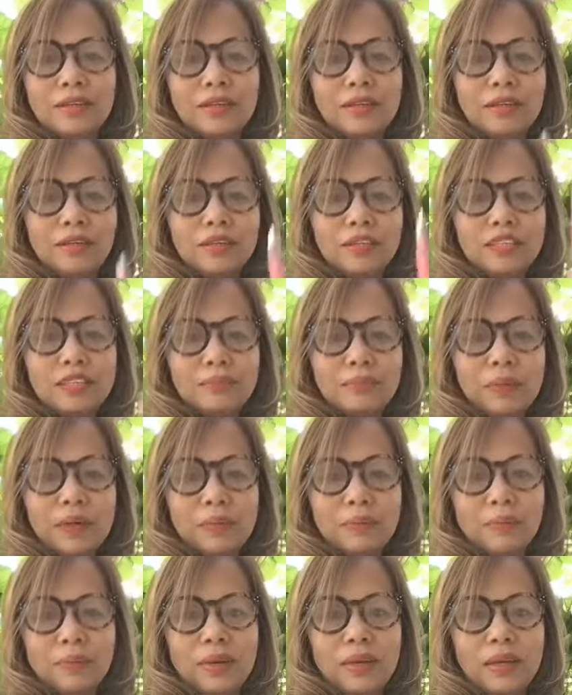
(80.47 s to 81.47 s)
here is
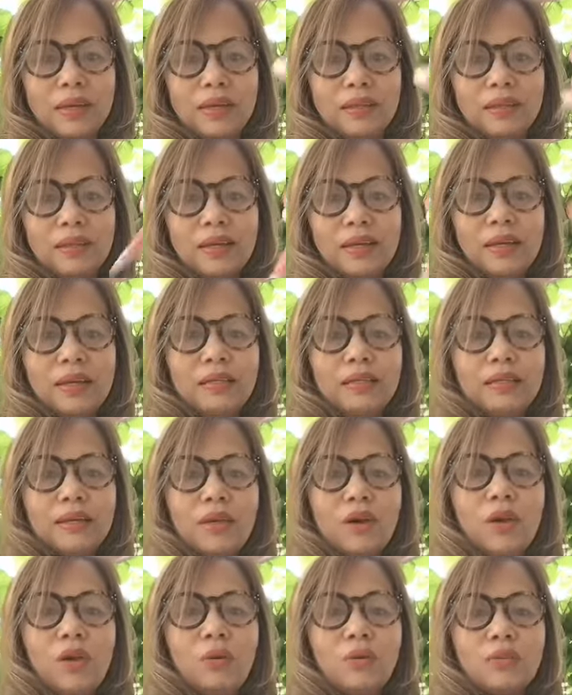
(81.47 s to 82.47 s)
my pen
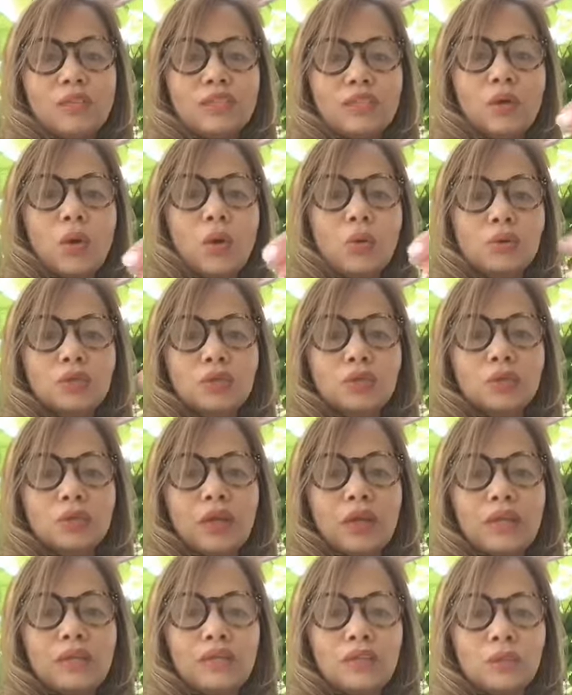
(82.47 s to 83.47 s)
they always goes
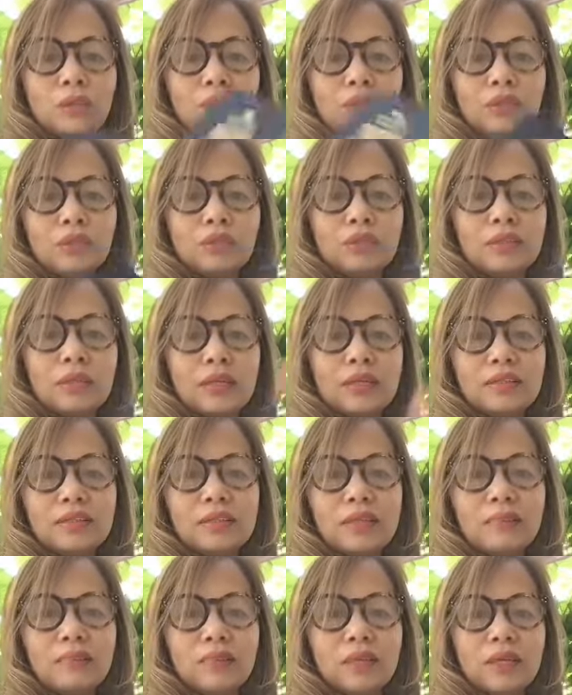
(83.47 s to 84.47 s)
together when you sign
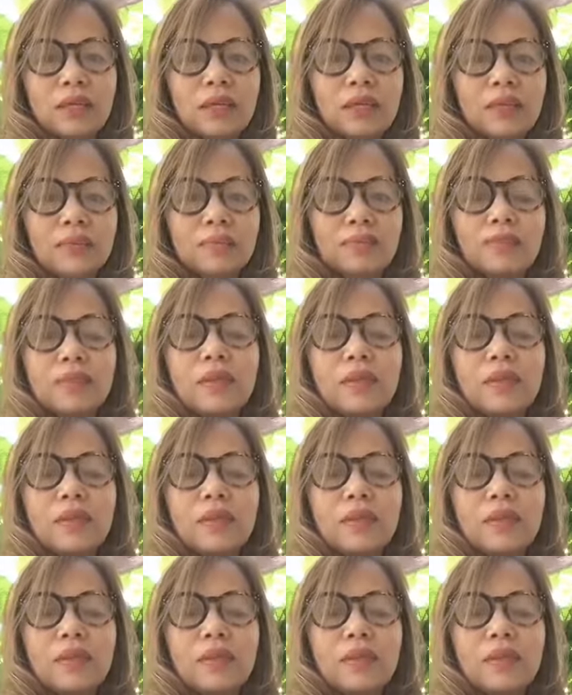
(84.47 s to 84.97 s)
something